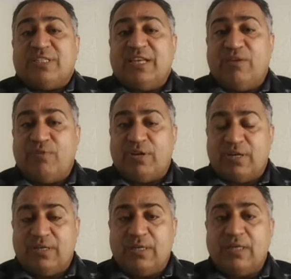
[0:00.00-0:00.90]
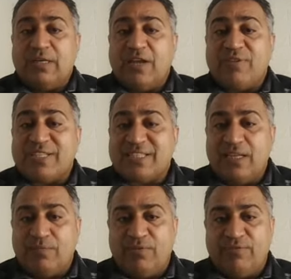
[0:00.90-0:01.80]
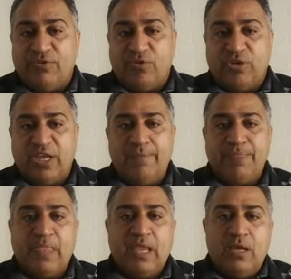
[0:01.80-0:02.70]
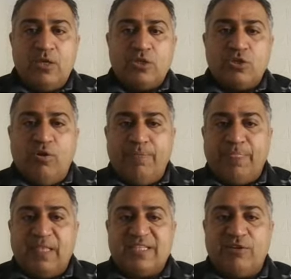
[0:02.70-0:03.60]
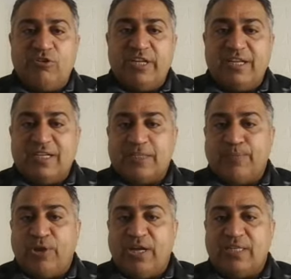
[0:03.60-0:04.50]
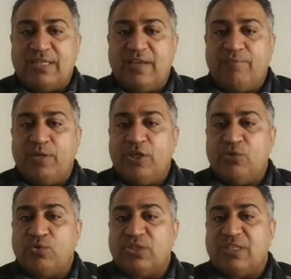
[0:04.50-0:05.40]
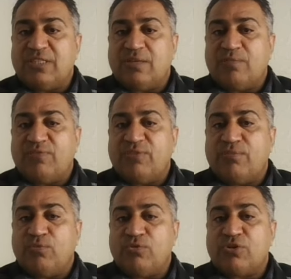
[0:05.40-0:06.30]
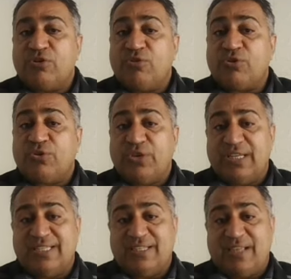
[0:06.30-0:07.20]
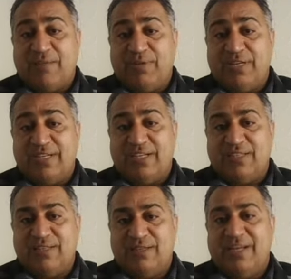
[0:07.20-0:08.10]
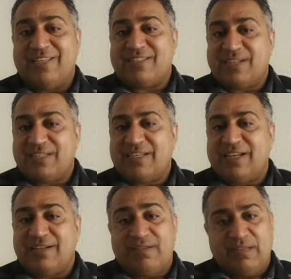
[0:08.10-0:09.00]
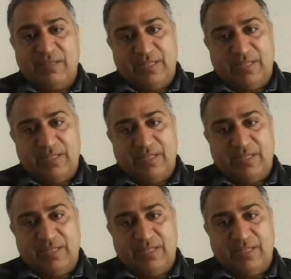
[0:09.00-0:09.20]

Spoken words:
was never seen before. Okay, so zero-day exploits have been used in some of the most notorious cyber attacks. In Stuxnet,